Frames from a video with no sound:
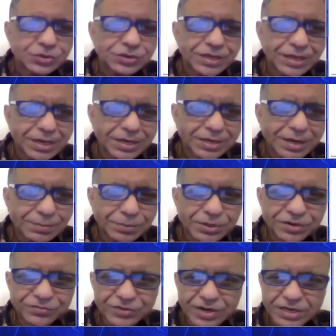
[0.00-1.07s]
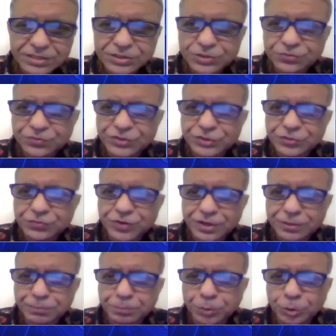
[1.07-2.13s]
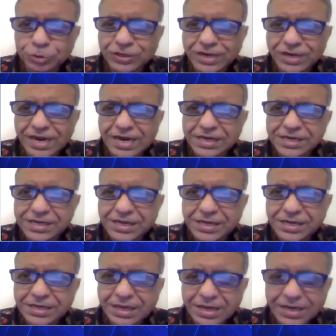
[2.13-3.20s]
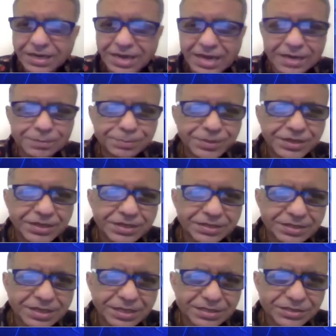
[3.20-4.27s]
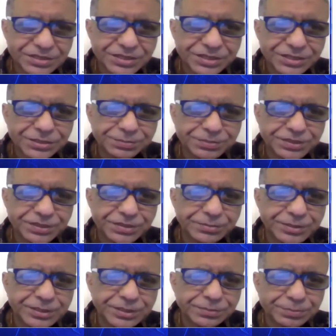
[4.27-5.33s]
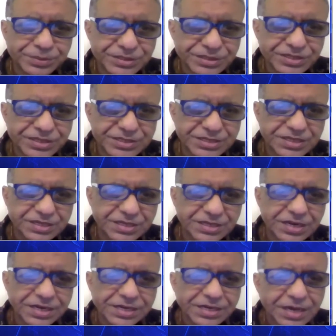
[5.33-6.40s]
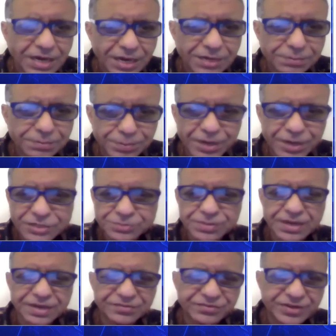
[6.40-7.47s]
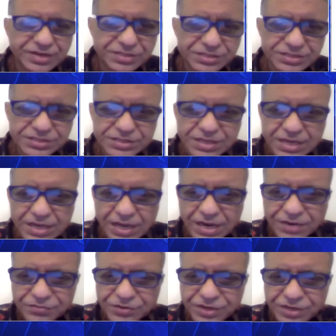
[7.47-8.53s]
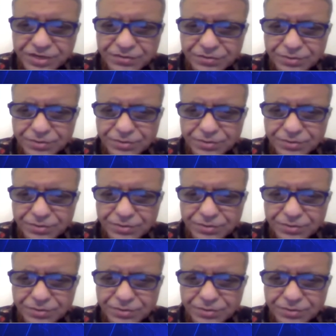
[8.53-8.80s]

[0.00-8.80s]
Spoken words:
So there are a couple of drugs which work both on LDL and LPA. They are CETP inhibitor, PCSK9, and plasma apheresis. And we are